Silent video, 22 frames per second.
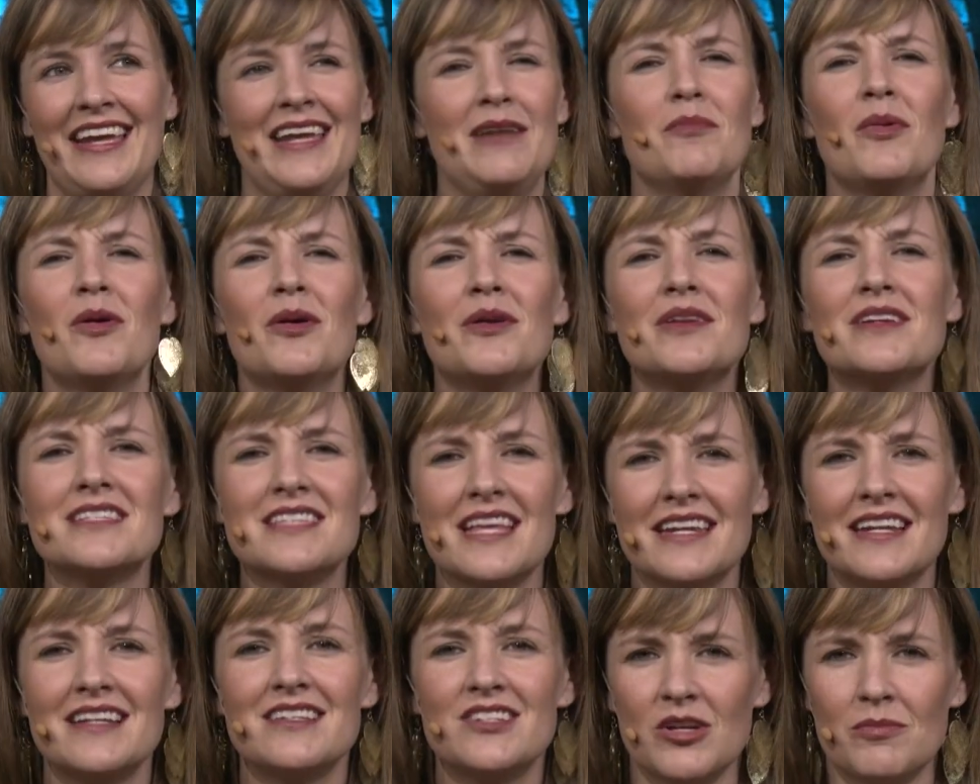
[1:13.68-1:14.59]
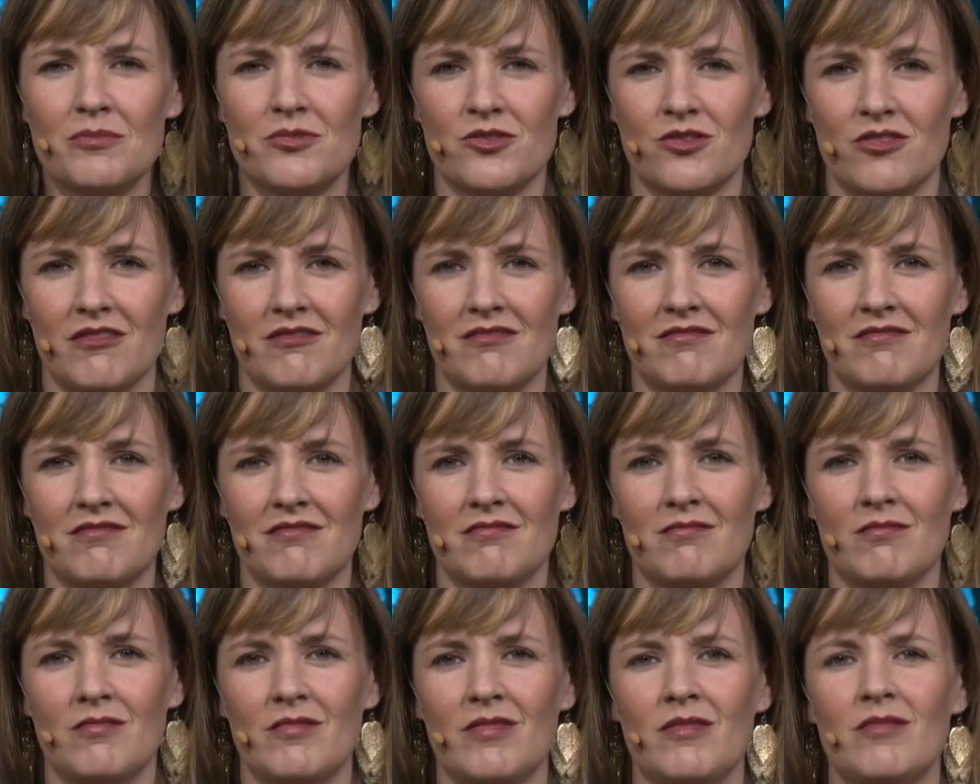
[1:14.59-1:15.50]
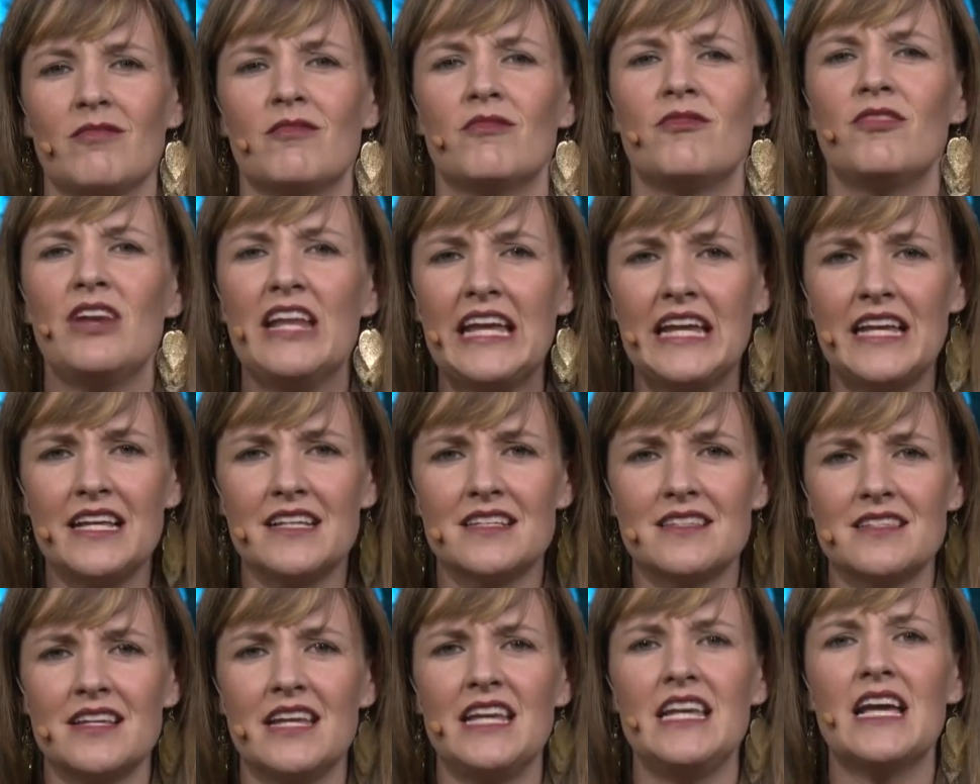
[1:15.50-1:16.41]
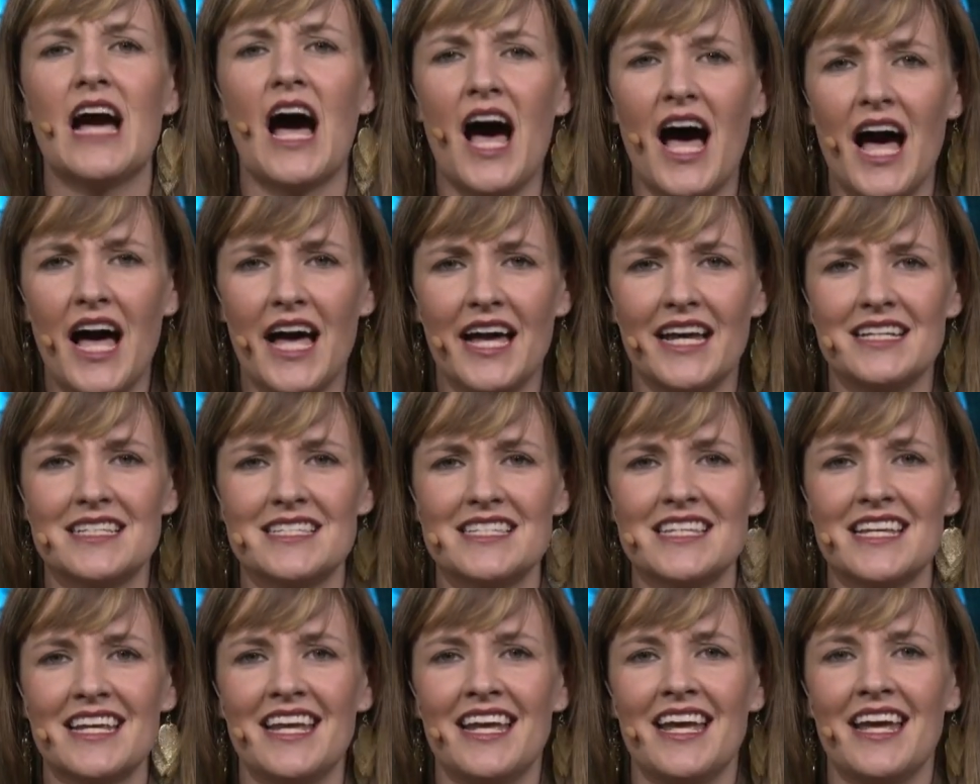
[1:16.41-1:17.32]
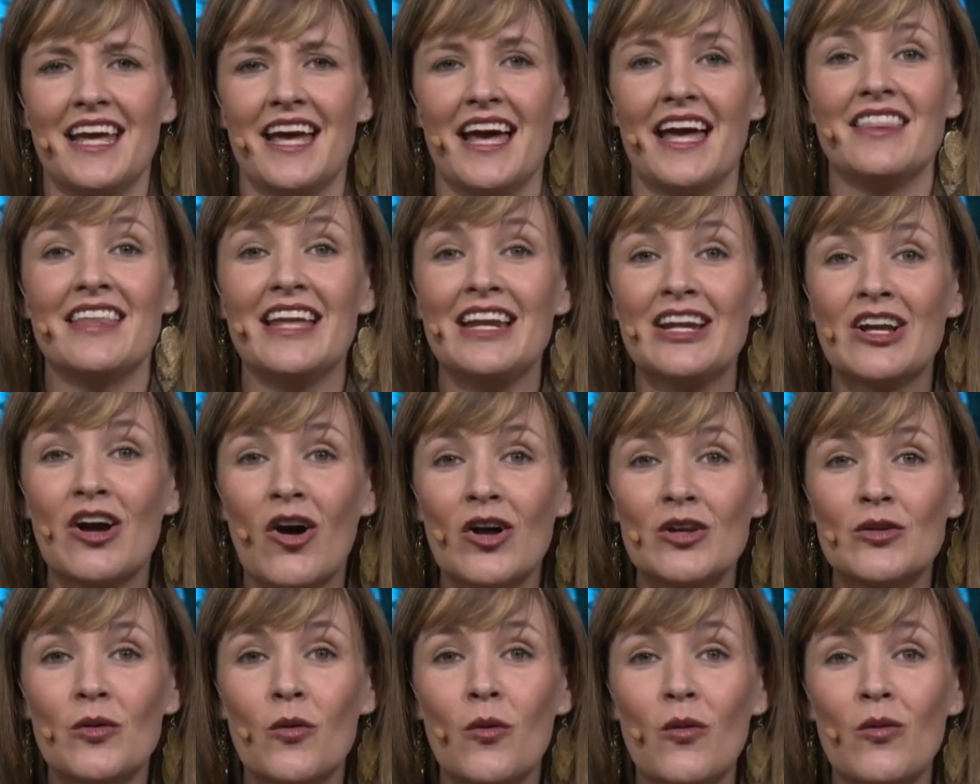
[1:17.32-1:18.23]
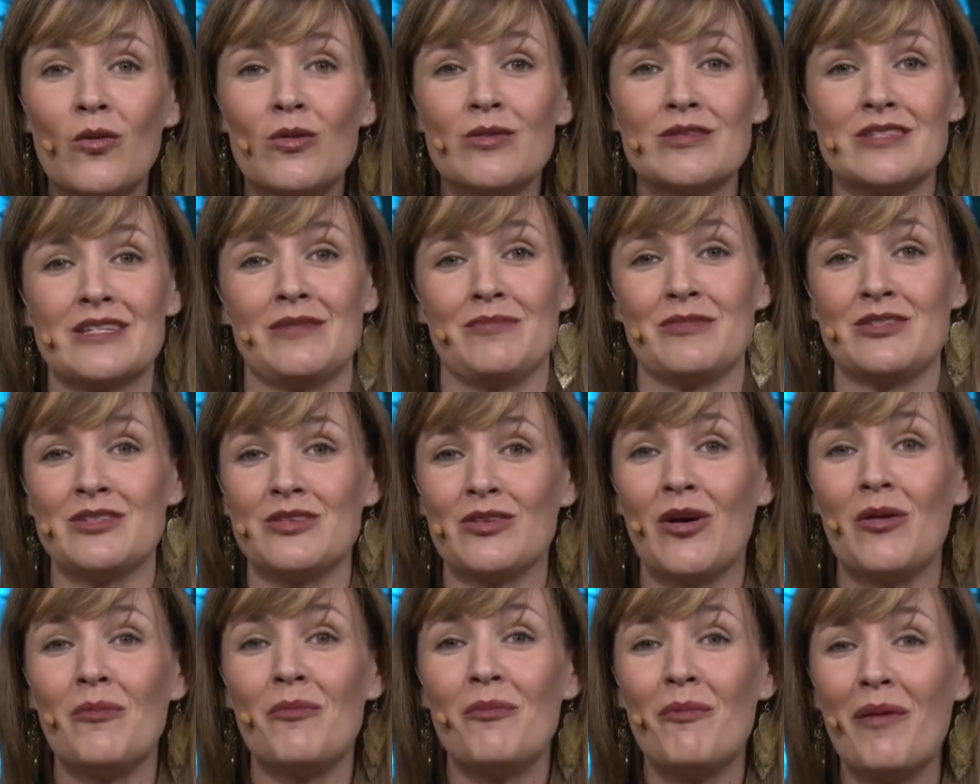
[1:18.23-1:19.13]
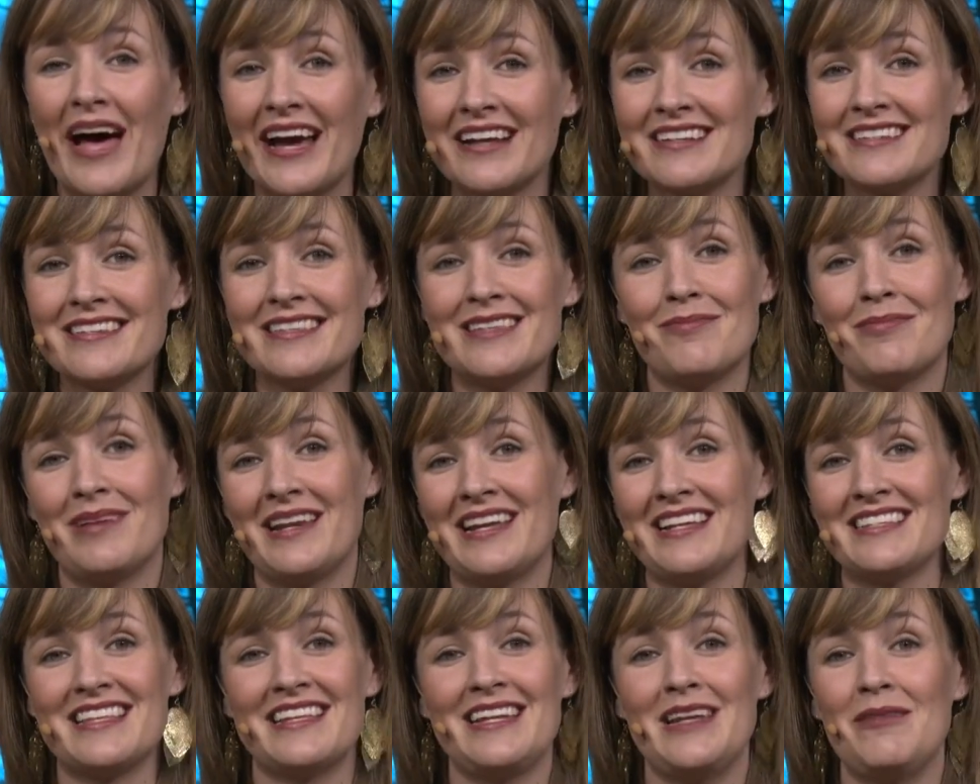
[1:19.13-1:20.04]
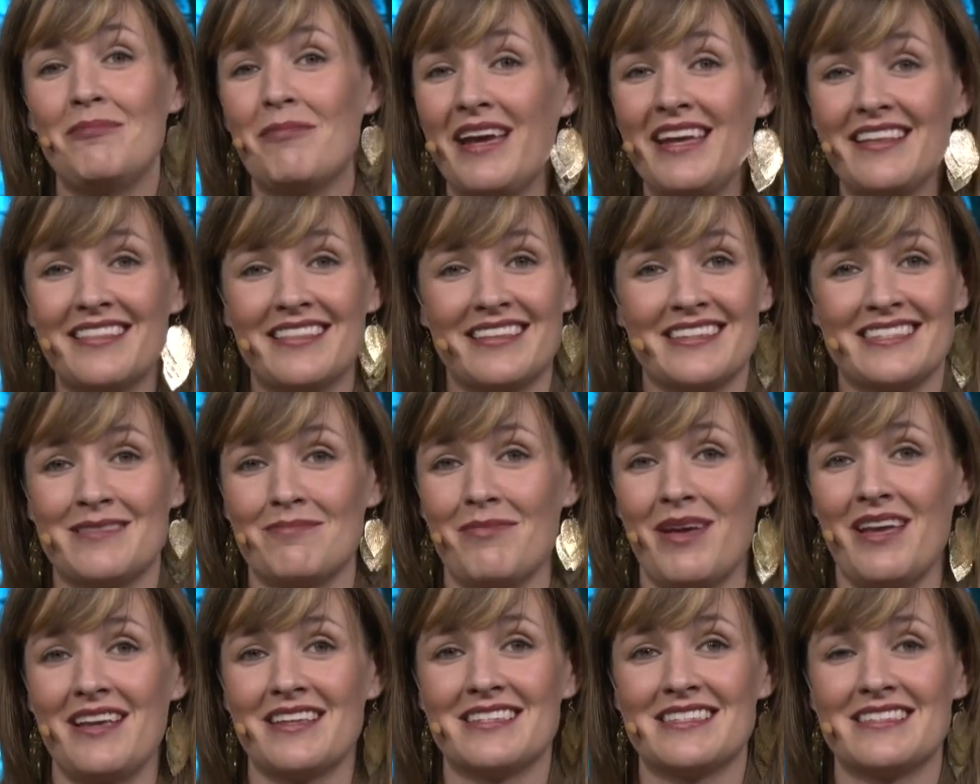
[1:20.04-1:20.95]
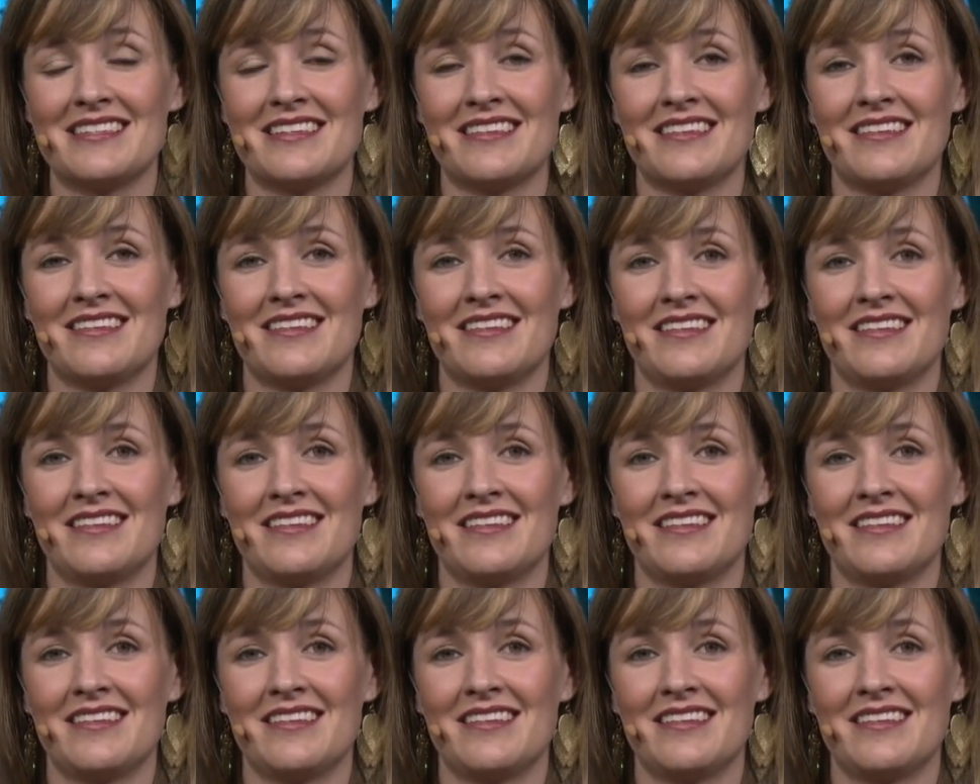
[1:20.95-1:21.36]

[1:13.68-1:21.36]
He murders an Egyptian, flees, he hides, and then God calls him to go back to the place that he made this mess.